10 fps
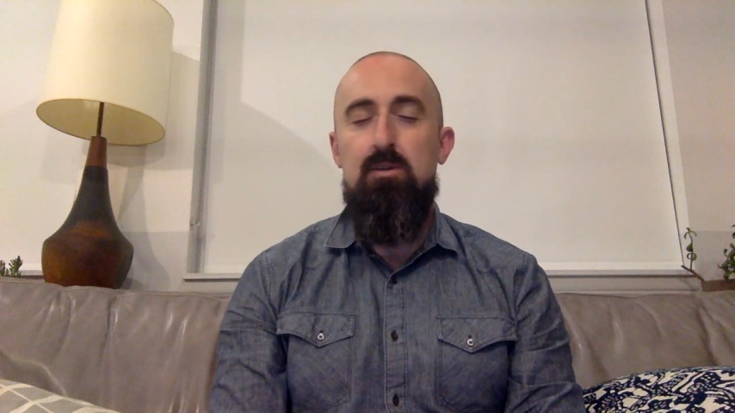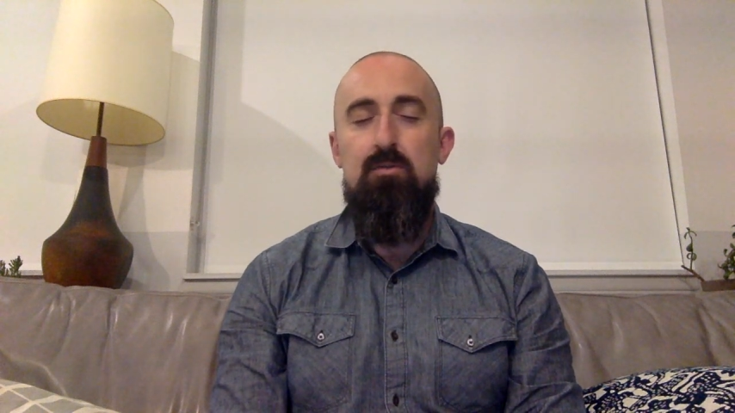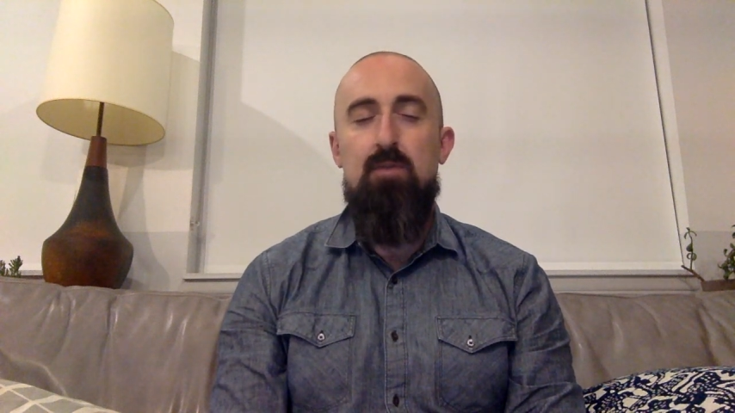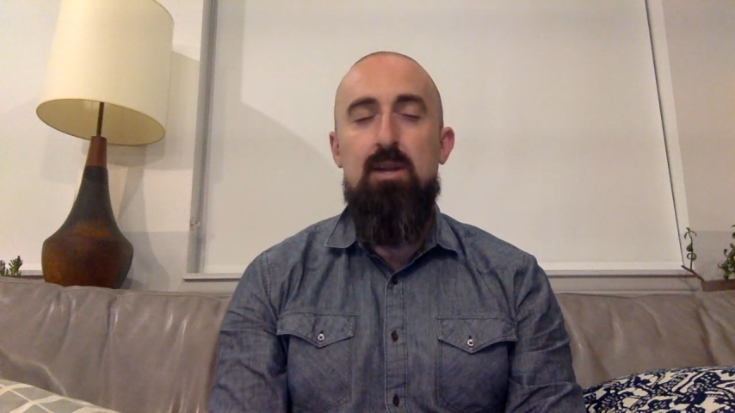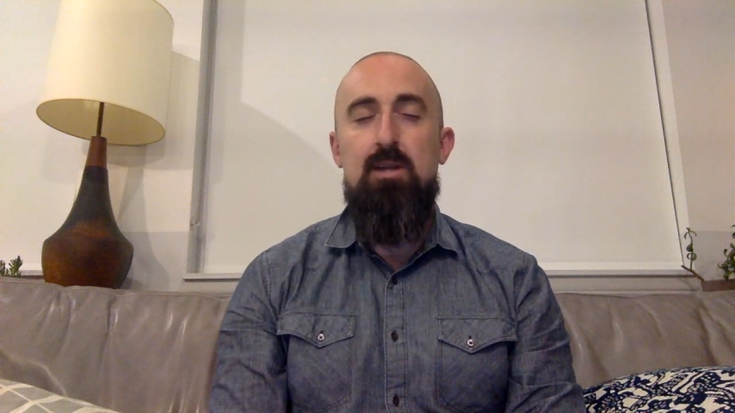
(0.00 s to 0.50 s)

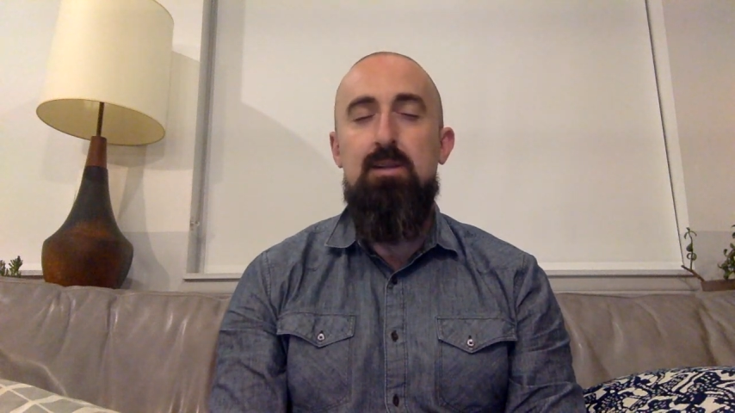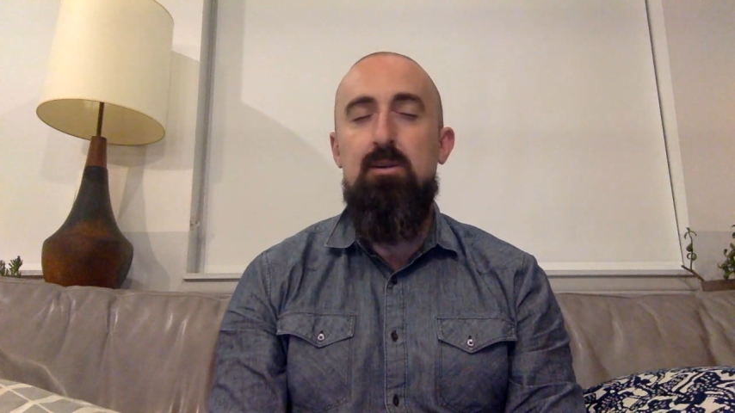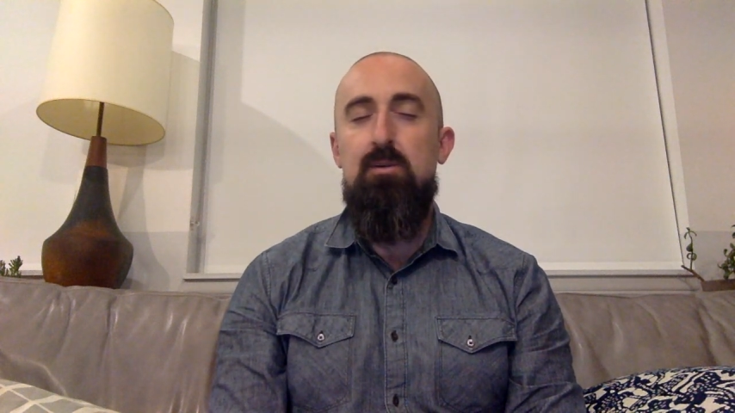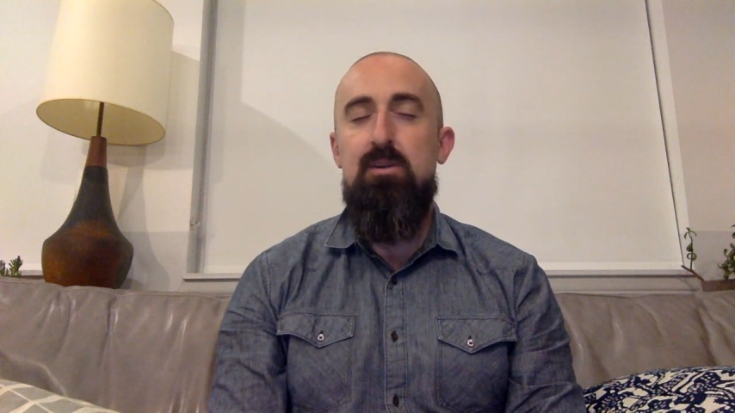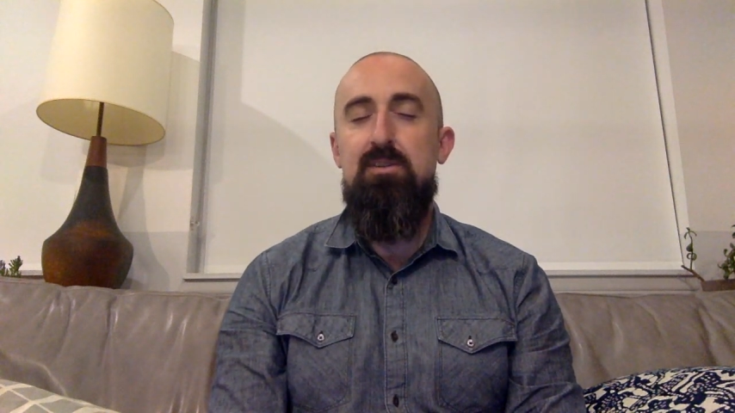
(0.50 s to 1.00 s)
Try to
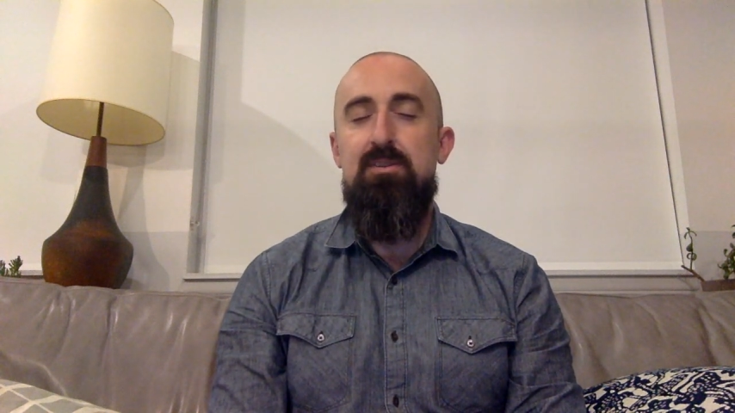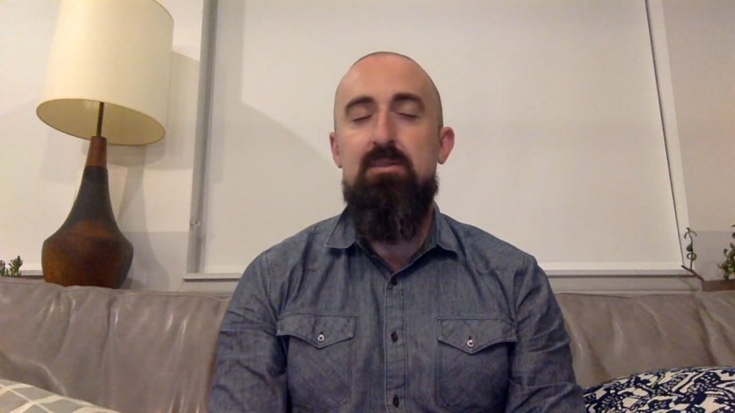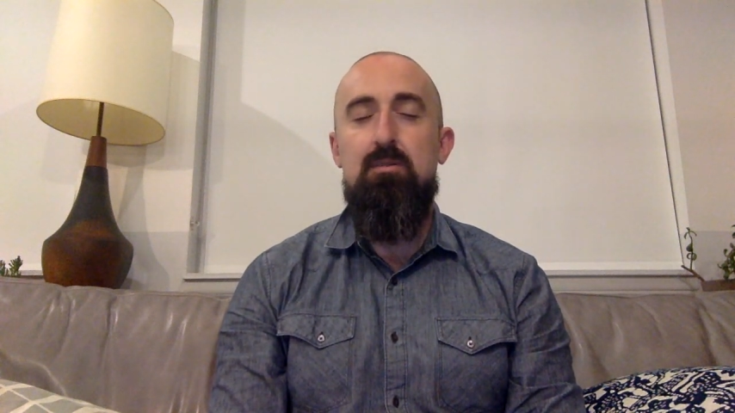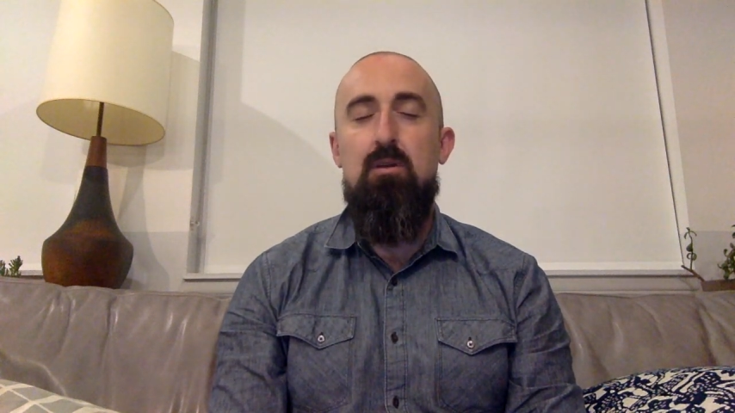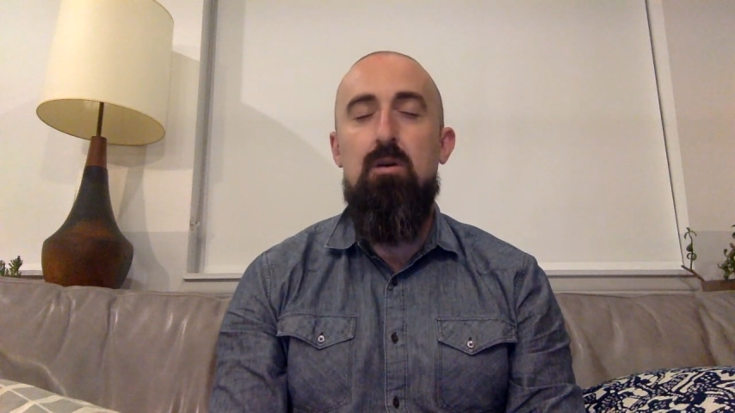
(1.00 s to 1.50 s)
notice
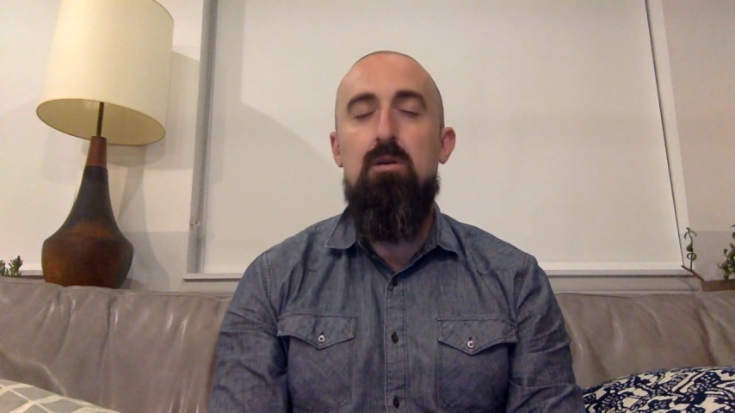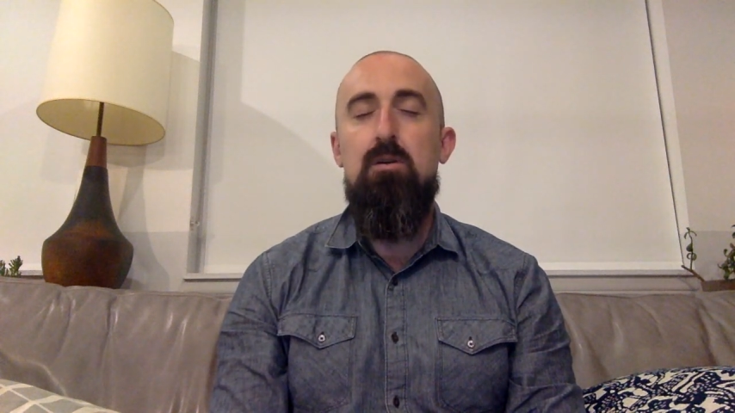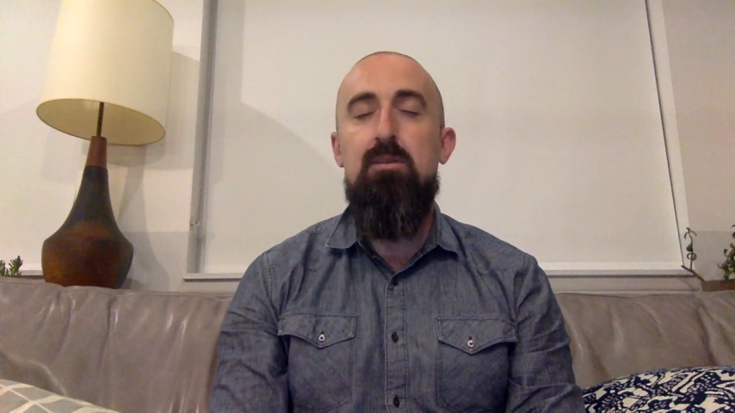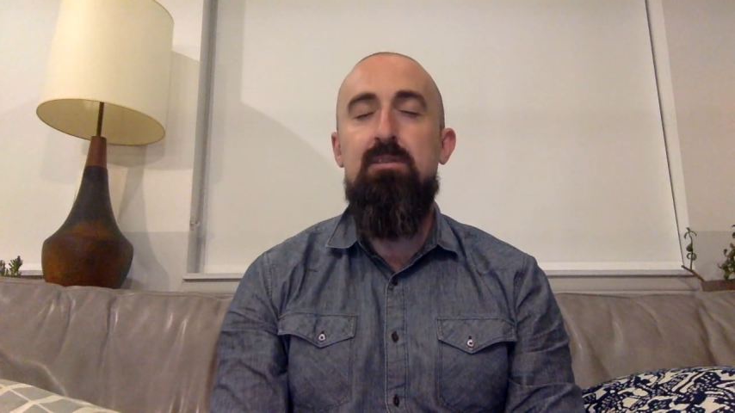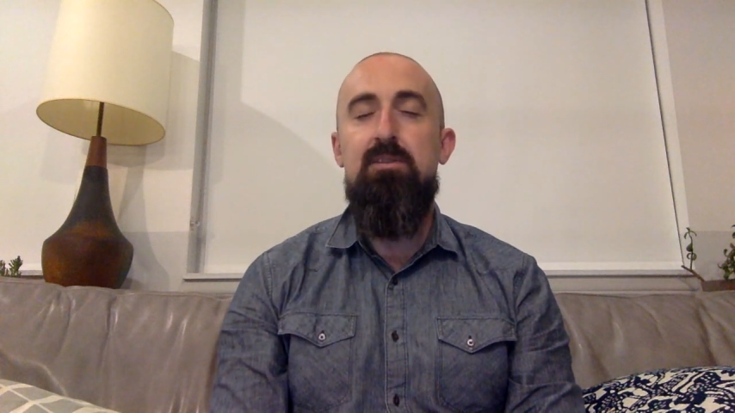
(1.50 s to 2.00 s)

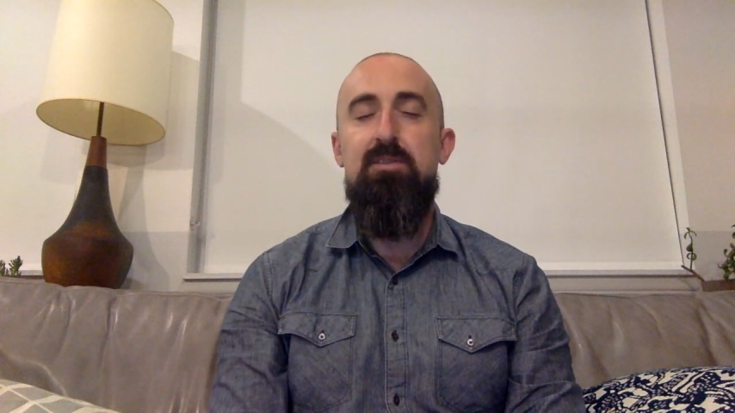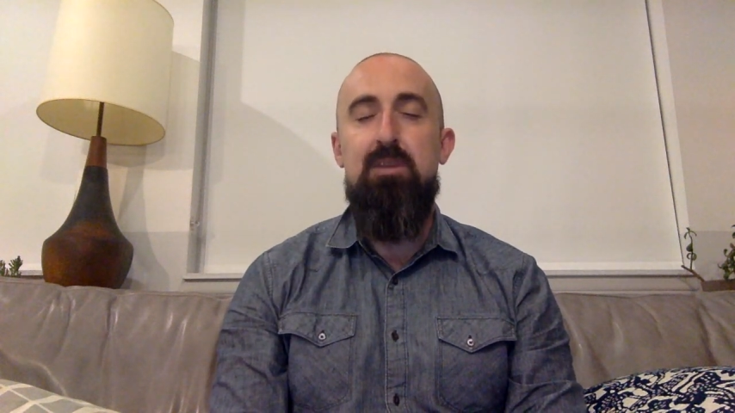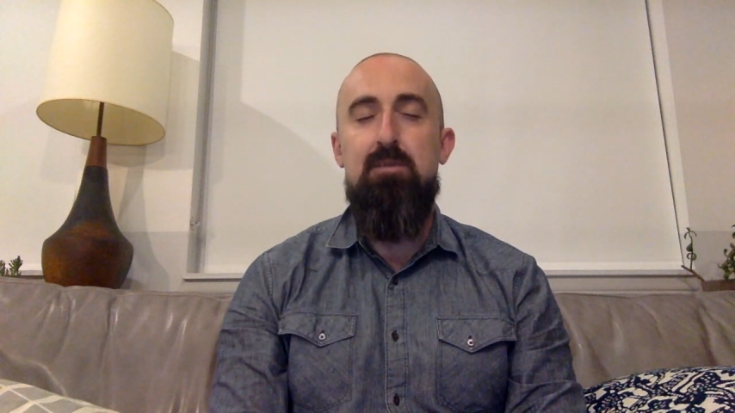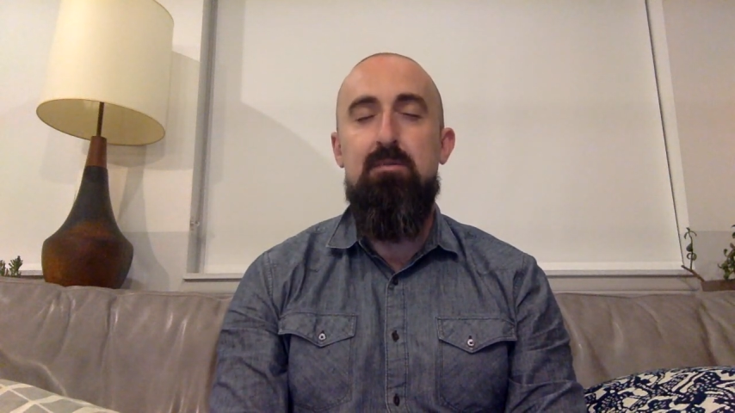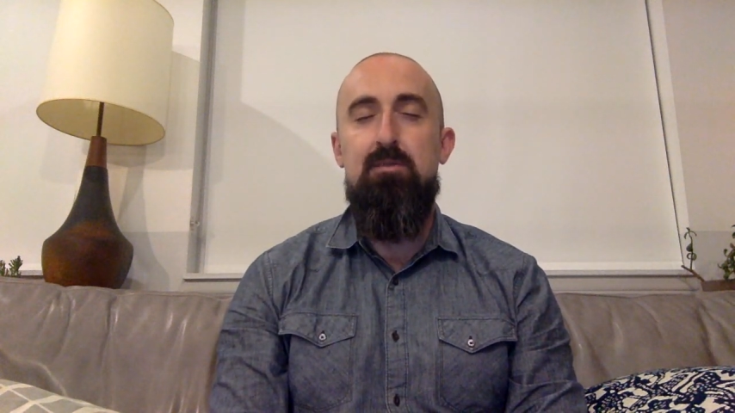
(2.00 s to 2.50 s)
all of the
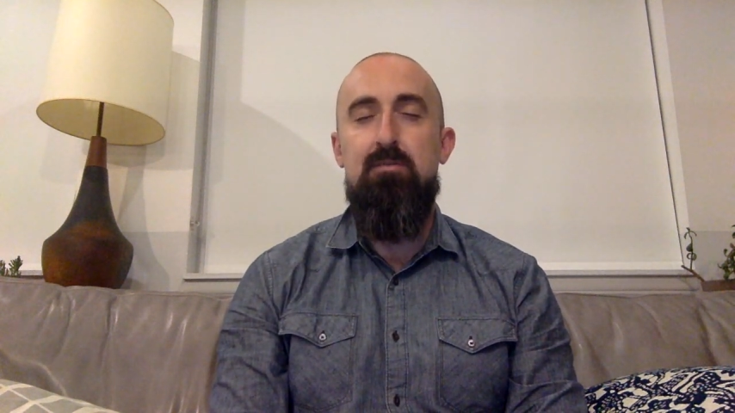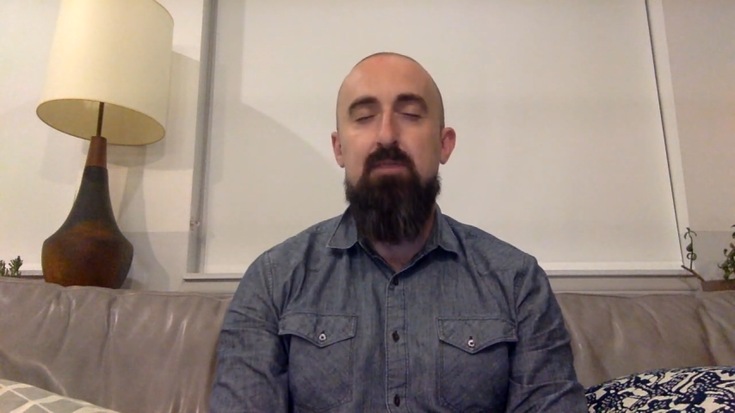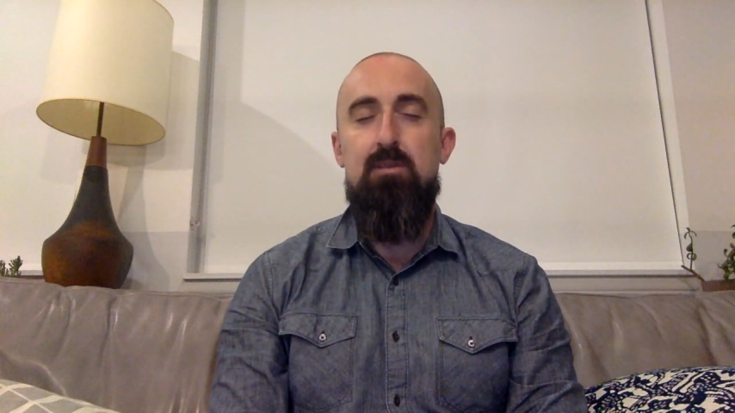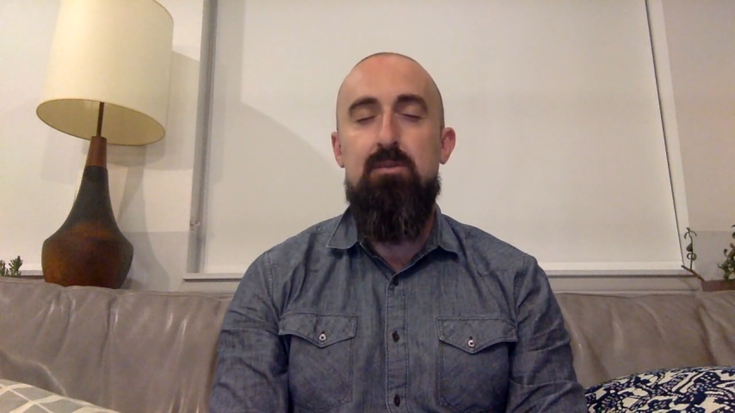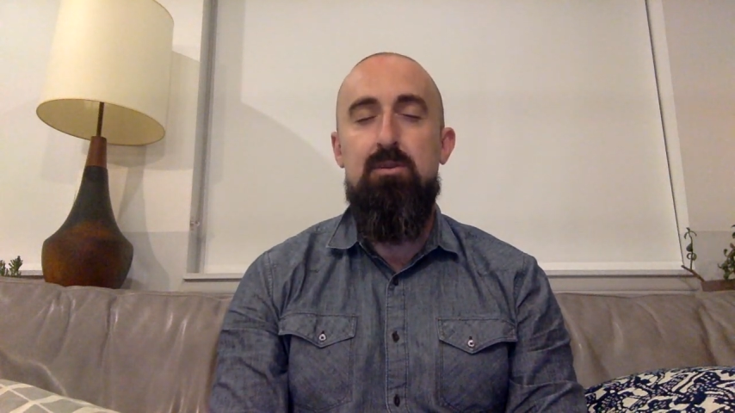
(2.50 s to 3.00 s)
sounds
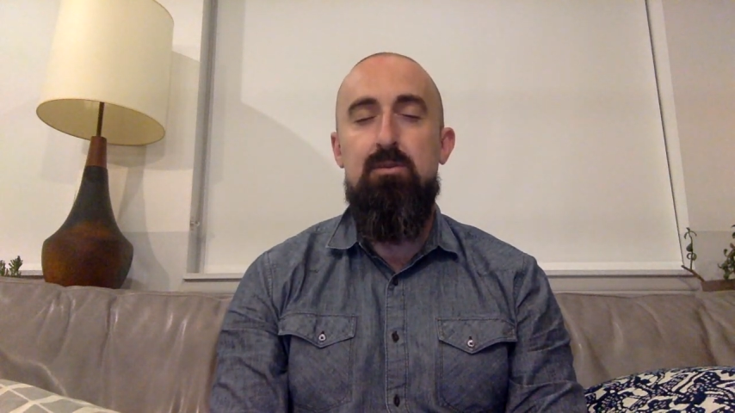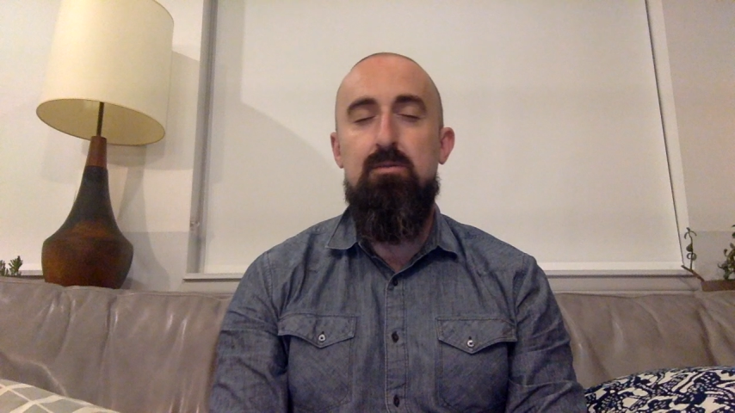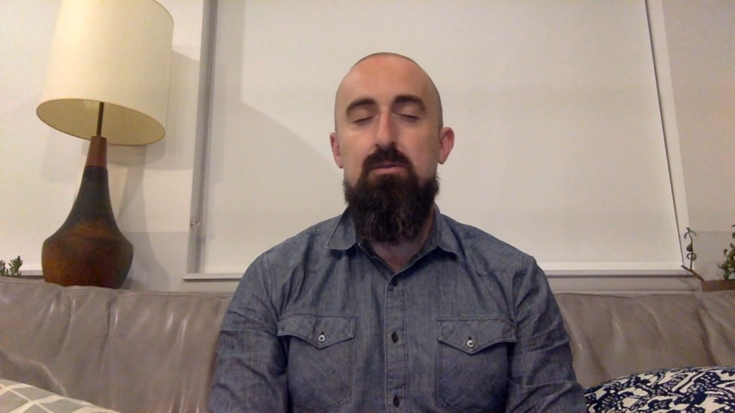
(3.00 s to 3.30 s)
around you.